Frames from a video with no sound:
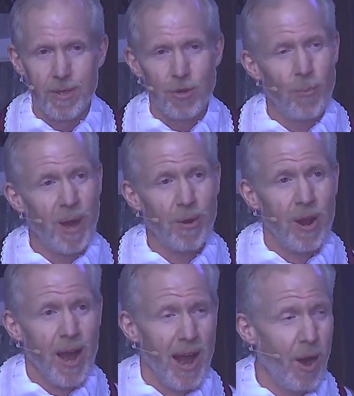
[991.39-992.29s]
No matter
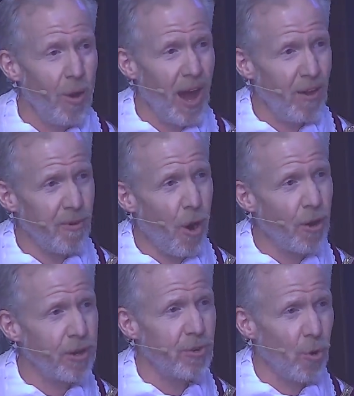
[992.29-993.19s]
how half
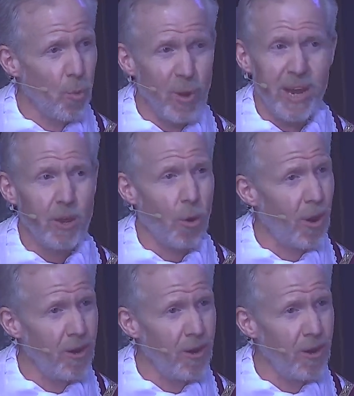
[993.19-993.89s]
hearted or weak or